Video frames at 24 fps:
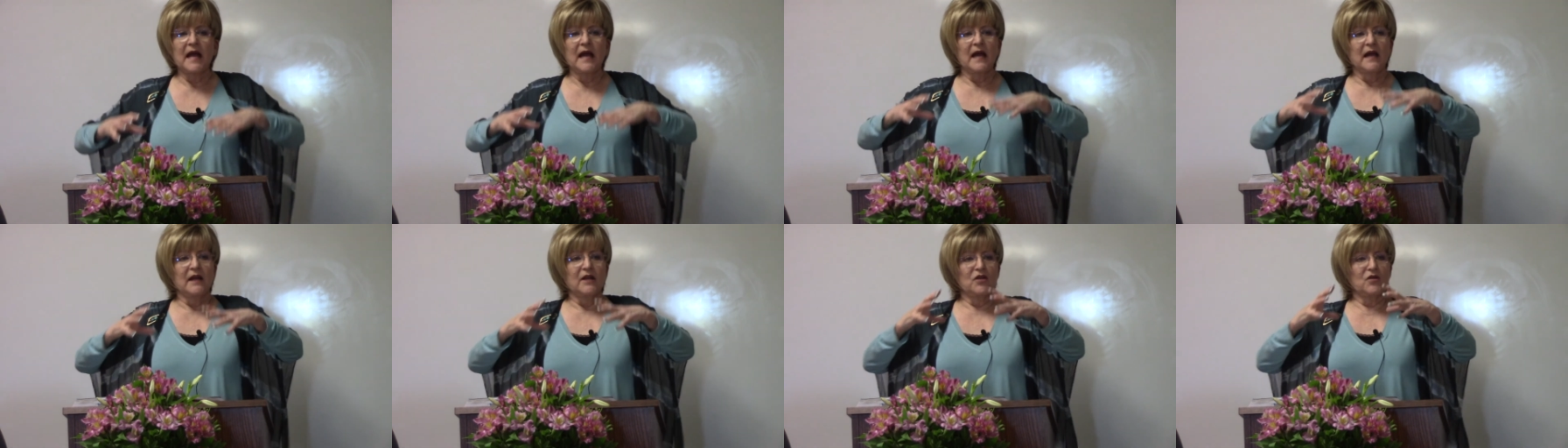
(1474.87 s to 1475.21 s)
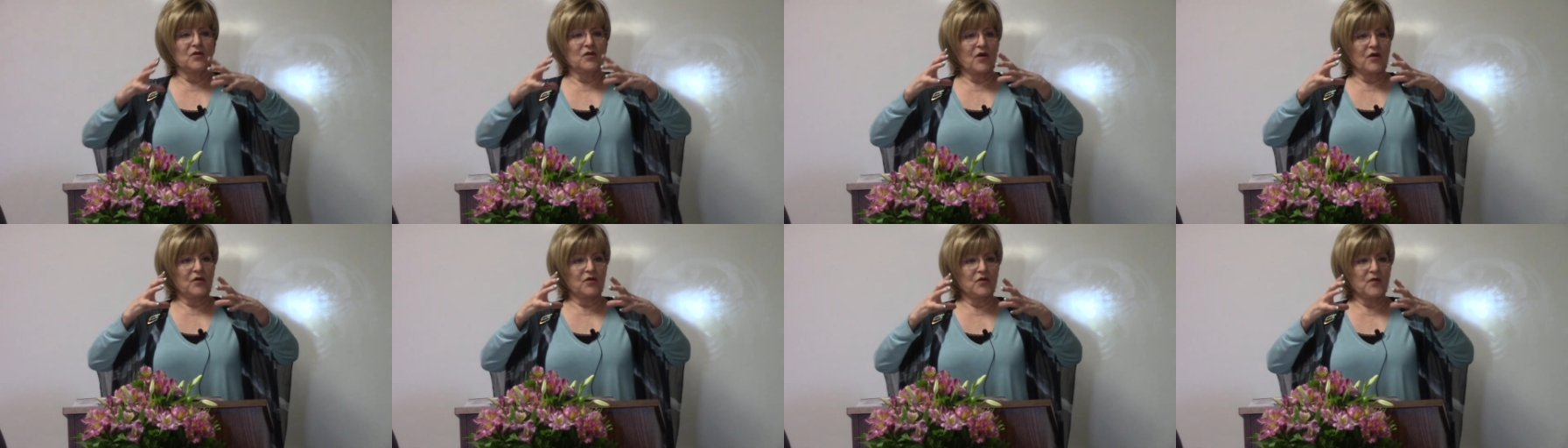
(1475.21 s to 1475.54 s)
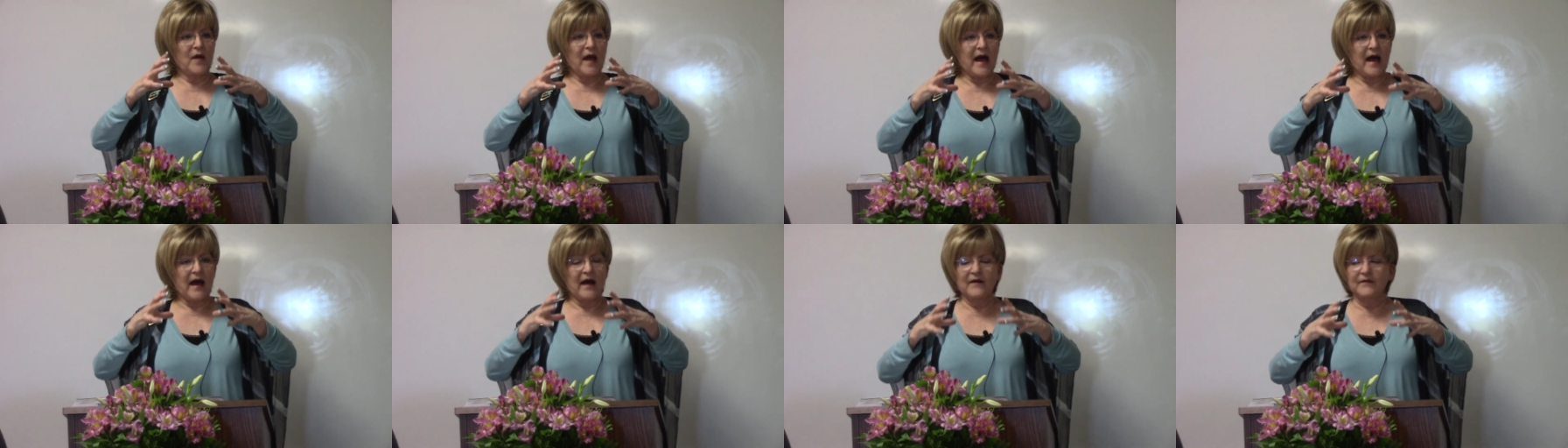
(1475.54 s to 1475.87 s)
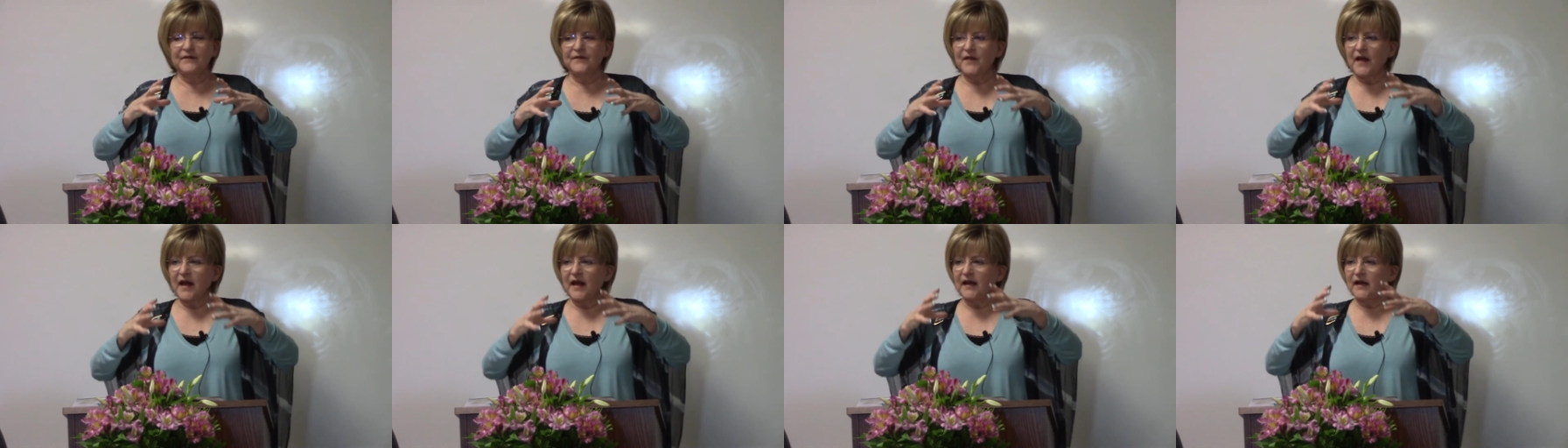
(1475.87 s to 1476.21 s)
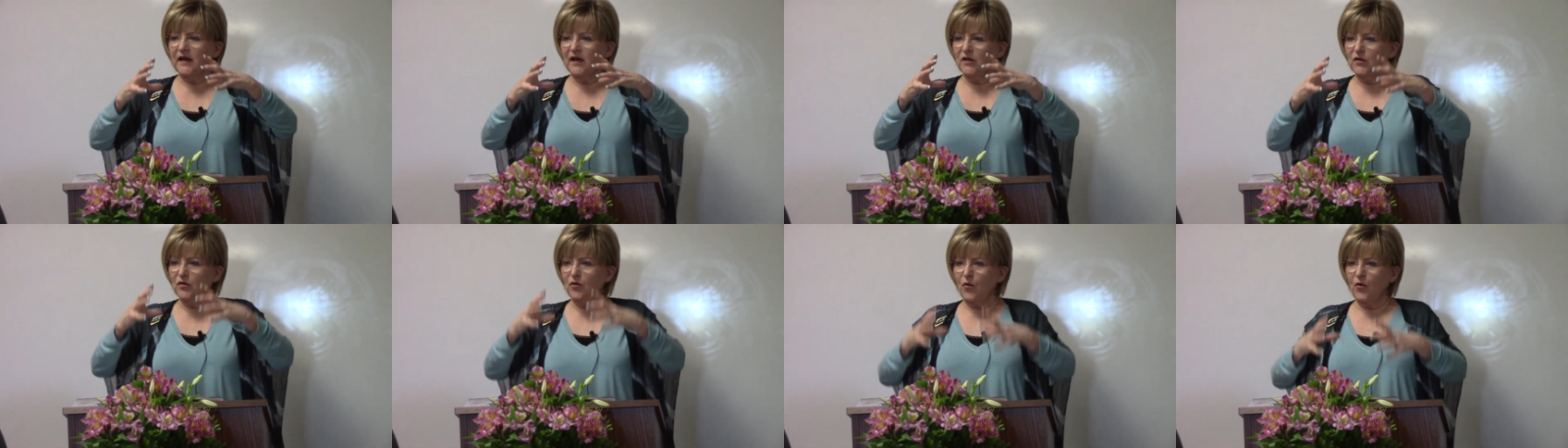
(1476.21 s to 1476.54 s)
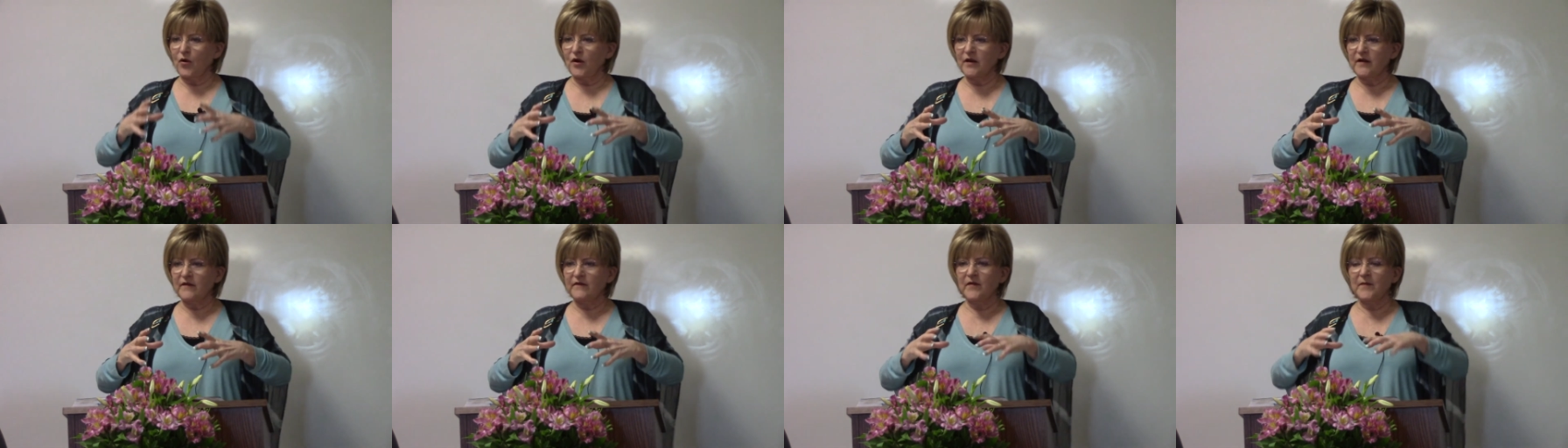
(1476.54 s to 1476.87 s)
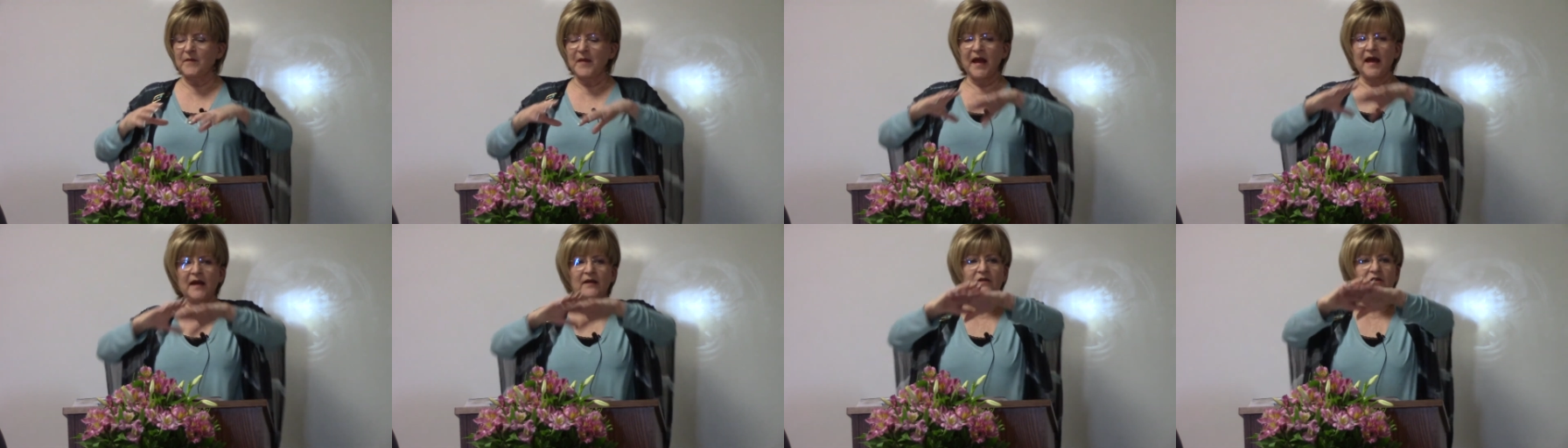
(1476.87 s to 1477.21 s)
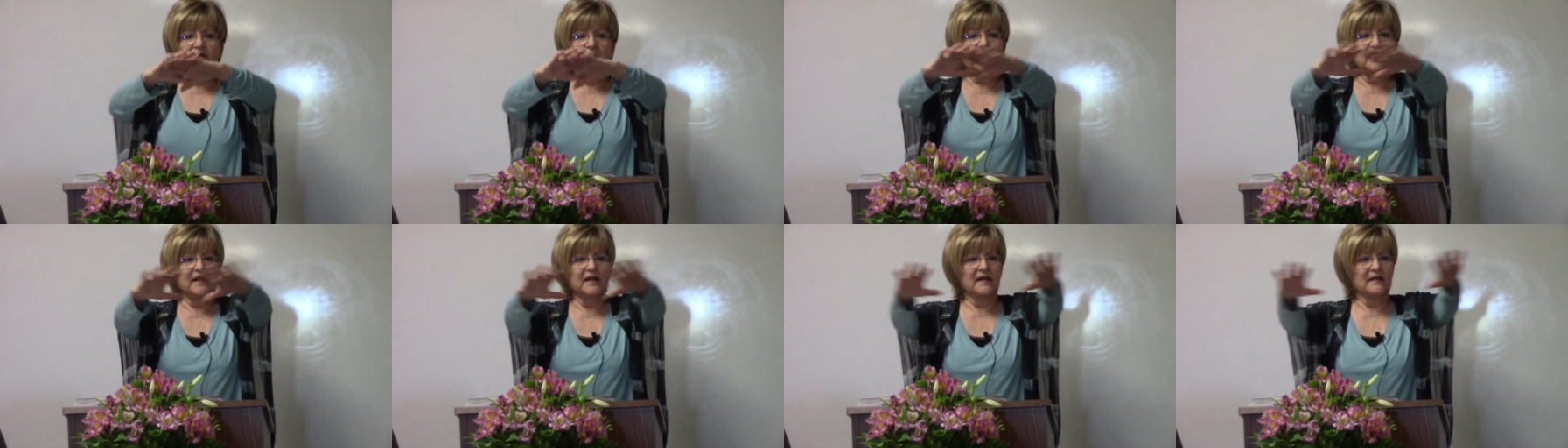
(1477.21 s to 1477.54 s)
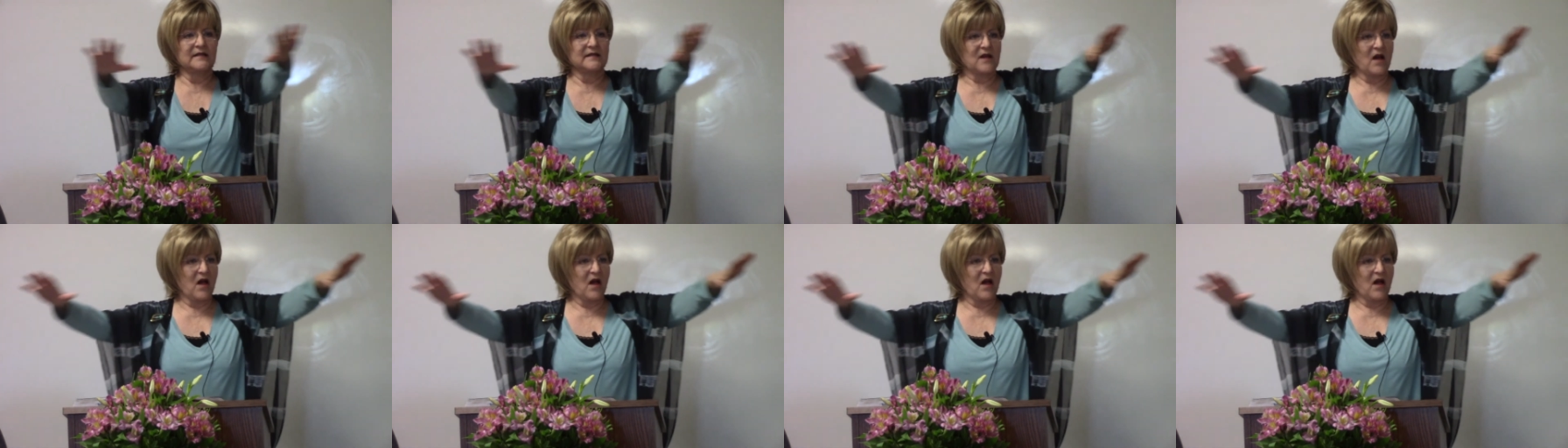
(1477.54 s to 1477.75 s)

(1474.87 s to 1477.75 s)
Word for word: you know, you have like a lord of a manor and he has